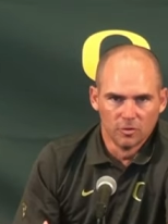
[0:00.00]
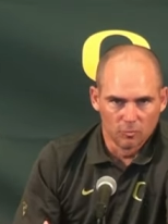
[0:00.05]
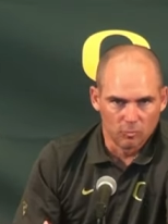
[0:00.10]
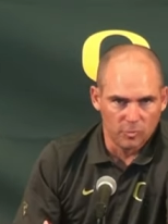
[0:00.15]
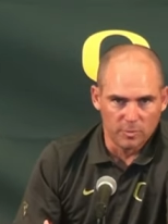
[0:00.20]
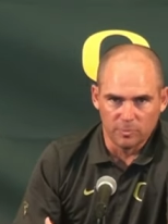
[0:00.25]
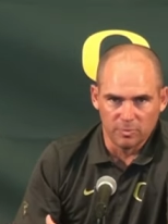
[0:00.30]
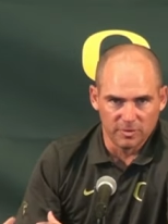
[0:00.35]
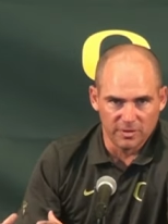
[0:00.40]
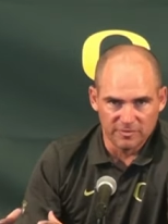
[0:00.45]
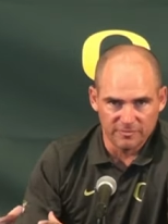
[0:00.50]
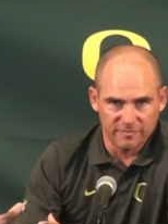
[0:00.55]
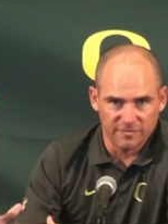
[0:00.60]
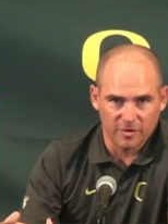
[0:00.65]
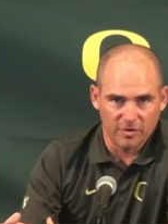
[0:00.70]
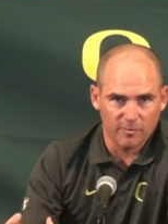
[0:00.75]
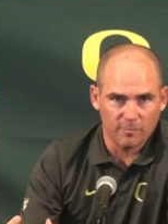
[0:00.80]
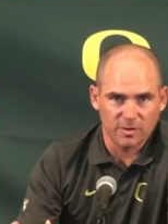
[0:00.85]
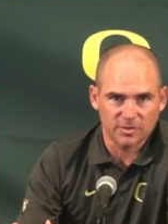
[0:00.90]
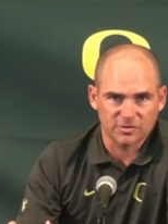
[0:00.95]
We believe
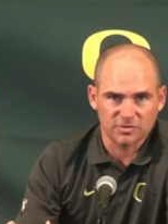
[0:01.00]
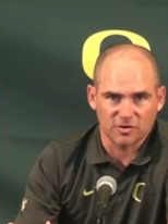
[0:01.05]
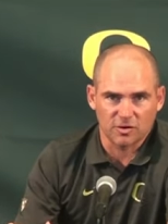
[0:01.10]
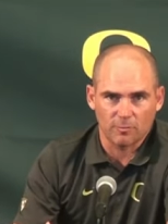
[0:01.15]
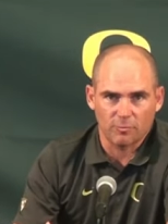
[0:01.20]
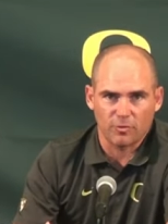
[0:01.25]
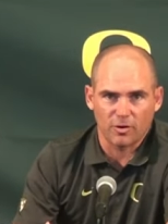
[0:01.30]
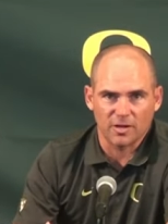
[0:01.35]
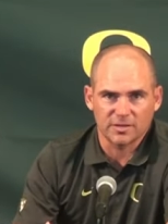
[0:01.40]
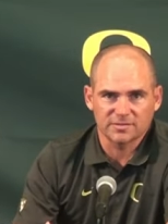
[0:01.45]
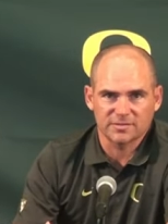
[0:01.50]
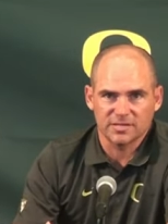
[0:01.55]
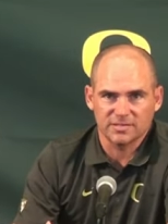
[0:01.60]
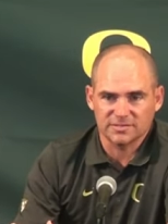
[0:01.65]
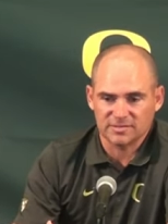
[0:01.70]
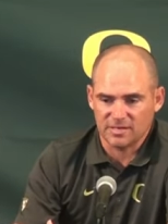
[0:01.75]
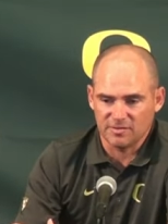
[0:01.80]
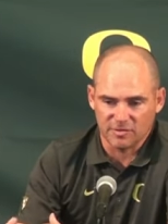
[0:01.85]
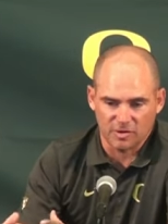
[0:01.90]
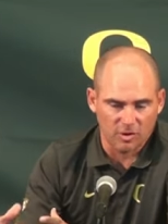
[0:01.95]
very much in our
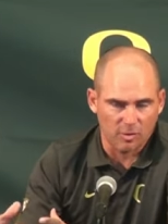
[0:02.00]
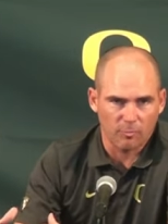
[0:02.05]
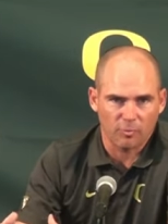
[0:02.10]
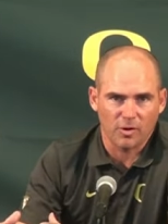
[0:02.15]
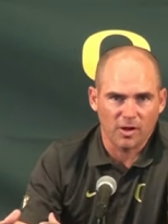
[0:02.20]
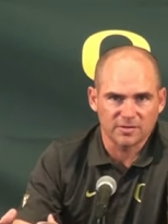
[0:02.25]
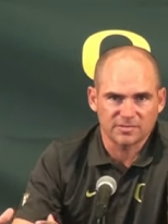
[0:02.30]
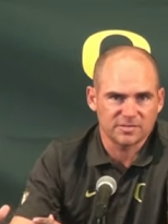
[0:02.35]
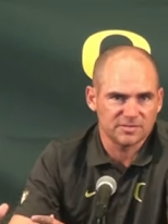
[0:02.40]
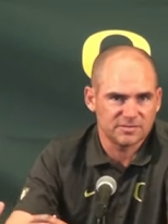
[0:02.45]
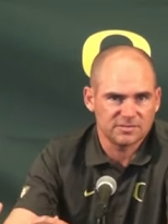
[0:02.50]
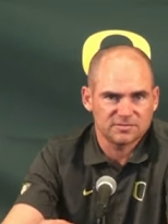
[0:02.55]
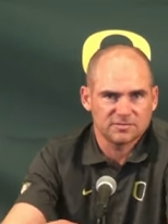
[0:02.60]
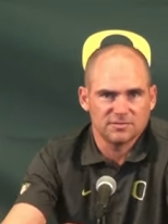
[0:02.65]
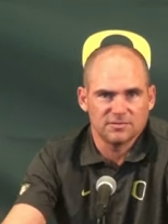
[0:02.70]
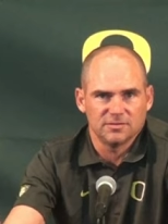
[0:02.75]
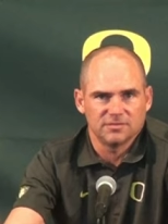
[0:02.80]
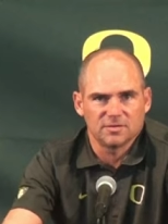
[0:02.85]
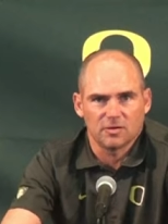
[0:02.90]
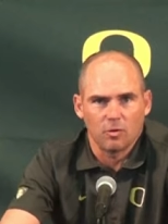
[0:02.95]
process, and then our
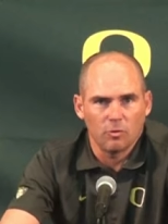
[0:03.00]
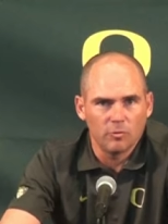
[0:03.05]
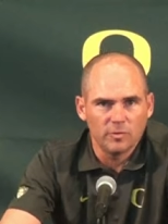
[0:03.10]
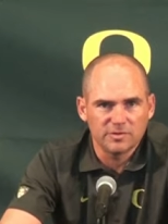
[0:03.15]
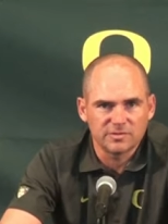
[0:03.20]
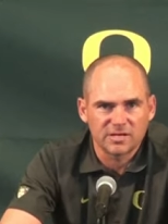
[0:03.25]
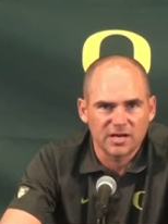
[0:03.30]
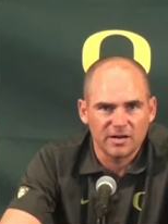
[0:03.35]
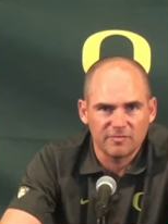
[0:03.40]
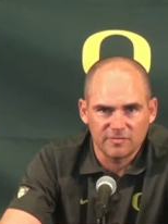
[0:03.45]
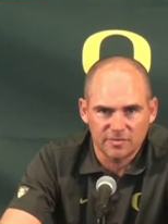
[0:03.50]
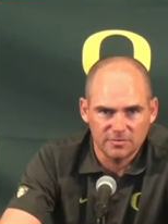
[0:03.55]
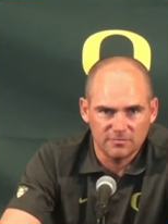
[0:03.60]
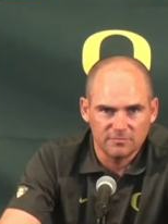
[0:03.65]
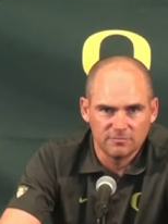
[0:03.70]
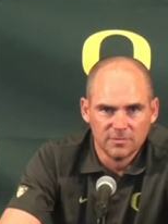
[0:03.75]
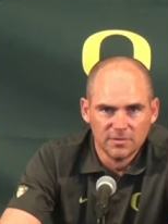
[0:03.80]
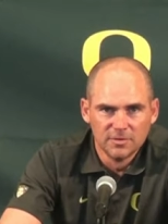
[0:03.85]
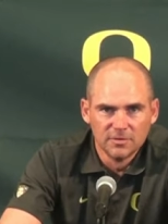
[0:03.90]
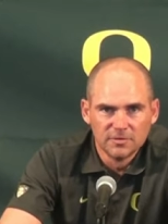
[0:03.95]
process is always kind of
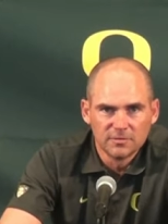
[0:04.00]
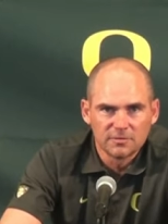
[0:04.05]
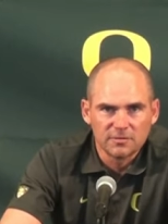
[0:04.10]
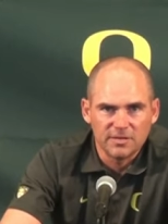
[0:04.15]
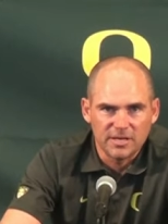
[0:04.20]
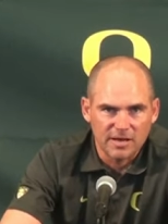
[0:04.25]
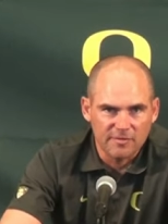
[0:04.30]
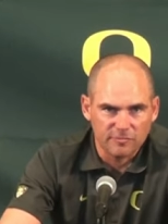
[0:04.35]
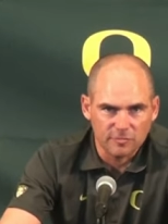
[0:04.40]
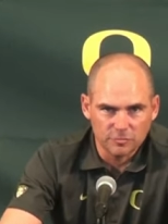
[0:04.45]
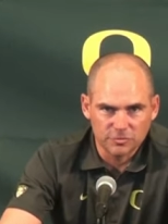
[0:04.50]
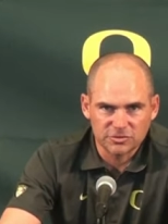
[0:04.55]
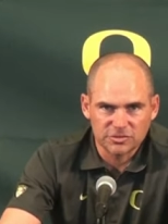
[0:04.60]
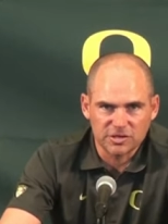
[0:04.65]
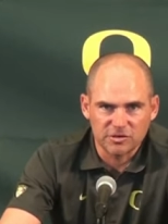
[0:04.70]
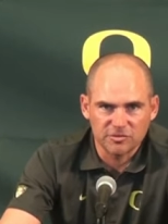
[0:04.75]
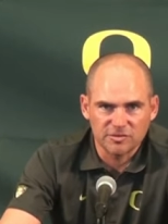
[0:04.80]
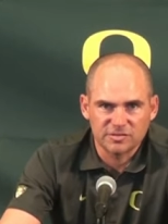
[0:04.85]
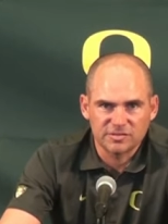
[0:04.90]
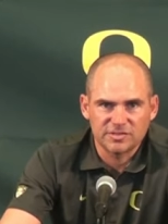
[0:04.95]
in an
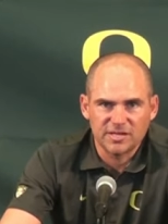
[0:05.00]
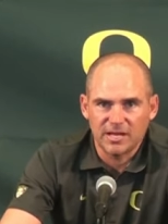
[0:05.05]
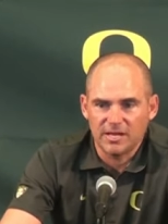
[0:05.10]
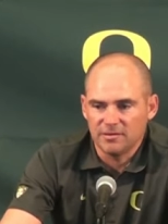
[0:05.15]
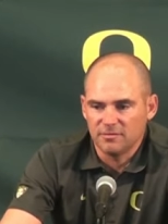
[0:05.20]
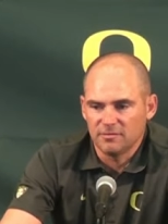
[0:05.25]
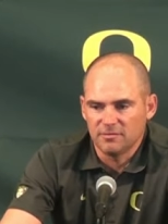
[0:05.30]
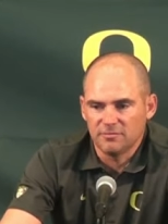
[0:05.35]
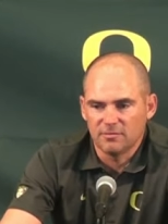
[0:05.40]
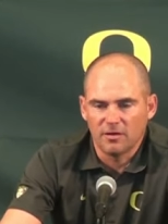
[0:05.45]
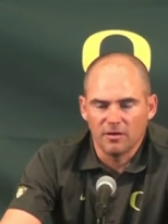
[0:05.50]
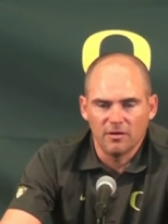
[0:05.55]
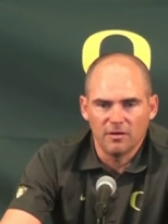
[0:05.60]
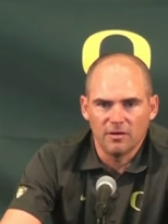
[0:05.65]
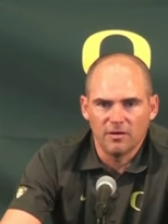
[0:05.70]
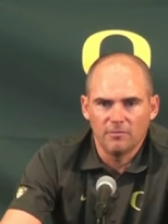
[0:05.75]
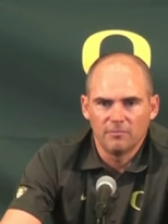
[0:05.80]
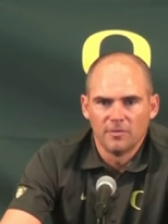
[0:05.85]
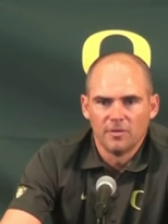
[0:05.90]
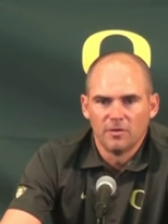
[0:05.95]
evolutionary state
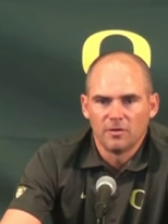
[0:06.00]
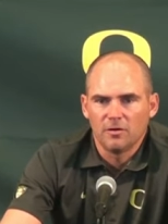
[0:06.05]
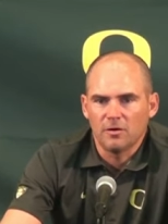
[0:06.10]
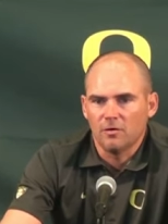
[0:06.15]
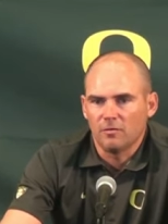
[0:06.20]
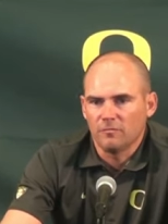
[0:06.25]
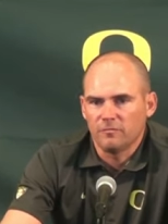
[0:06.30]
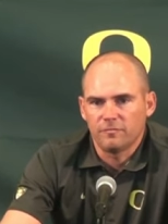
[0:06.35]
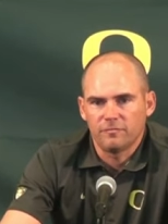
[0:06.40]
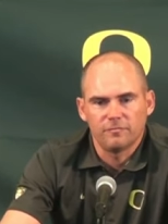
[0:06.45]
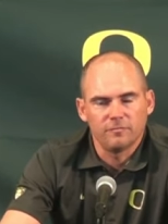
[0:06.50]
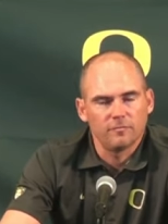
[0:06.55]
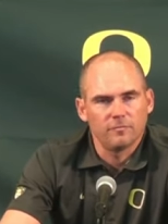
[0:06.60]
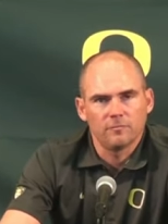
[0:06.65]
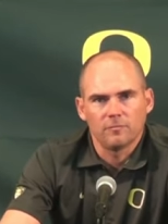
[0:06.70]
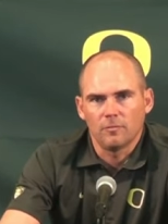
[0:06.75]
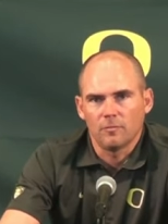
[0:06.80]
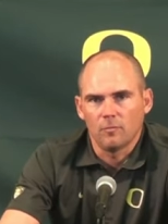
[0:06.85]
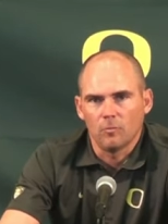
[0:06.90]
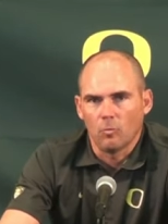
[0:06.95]
uh, of
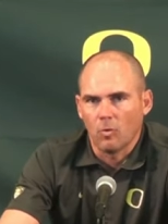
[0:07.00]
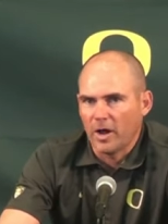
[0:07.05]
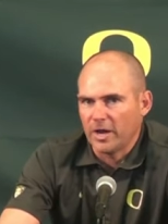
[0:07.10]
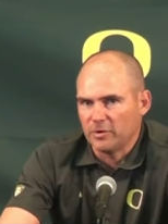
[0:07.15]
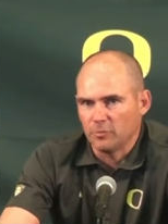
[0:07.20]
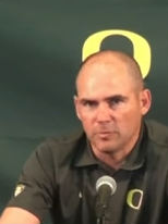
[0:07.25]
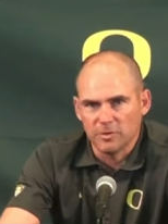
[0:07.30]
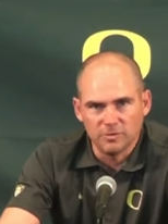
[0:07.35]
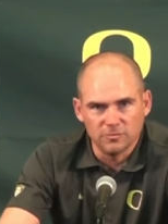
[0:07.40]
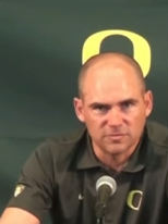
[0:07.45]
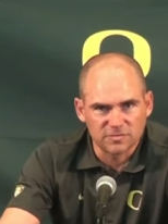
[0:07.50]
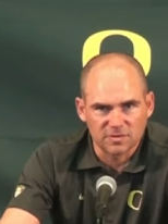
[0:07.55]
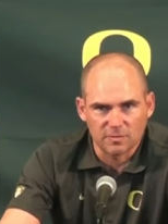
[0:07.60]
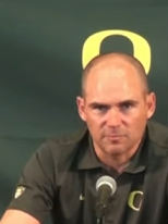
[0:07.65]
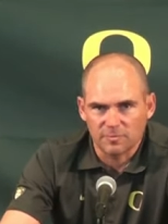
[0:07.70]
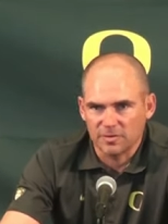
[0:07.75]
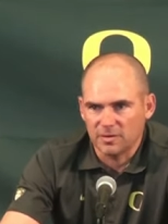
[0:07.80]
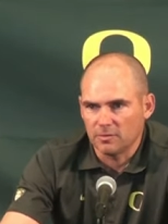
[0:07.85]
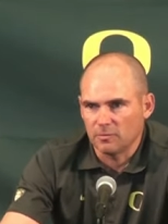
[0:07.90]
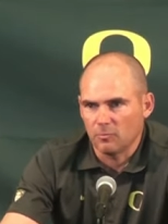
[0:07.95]
why do we do
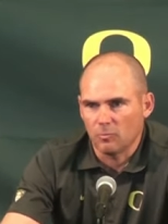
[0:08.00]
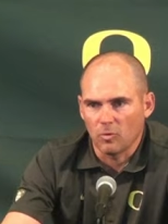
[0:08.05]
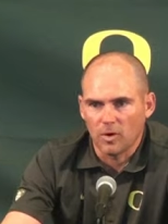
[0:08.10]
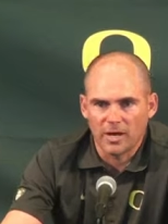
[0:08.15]
something?